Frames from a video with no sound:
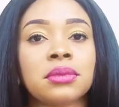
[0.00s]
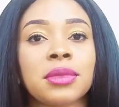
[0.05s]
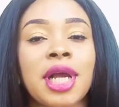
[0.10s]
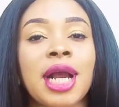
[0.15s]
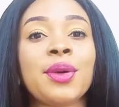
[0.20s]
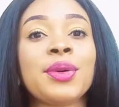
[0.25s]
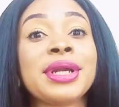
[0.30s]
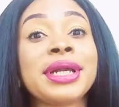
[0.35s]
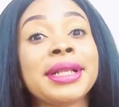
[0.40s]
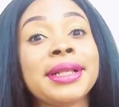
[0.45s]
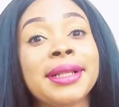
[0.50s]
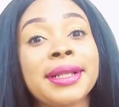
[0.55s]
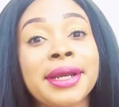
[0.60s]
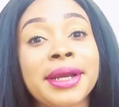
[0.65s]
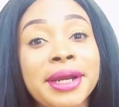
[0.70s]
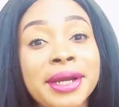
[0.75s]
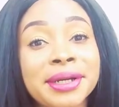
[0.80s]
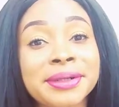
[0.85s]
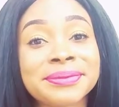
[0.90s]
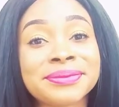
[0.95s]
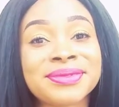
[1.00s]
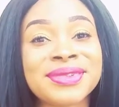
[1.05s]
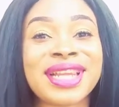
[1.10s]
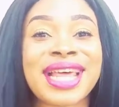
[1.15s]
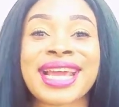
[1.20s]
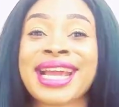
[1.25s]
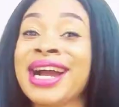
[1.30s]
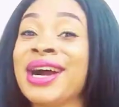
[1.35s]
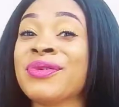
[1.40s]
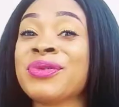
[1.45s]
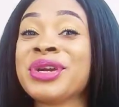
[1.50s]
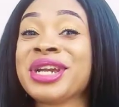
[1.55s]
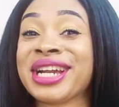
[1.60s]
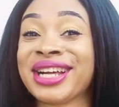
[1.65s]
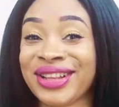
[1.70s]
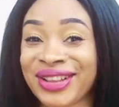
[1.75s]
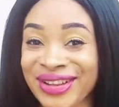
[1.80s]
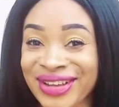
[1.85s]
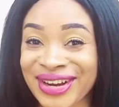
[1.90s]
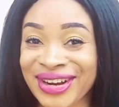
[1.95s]
Are we clear? Like, are we
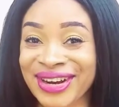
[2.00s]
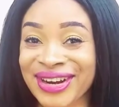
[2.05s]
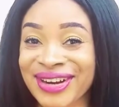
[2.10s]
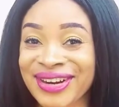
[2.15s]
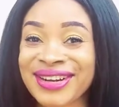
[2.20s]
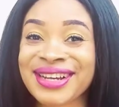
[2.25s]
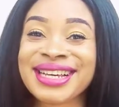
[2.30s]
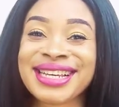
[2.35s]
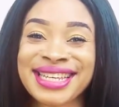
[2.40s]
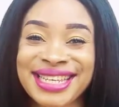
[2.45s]
clear?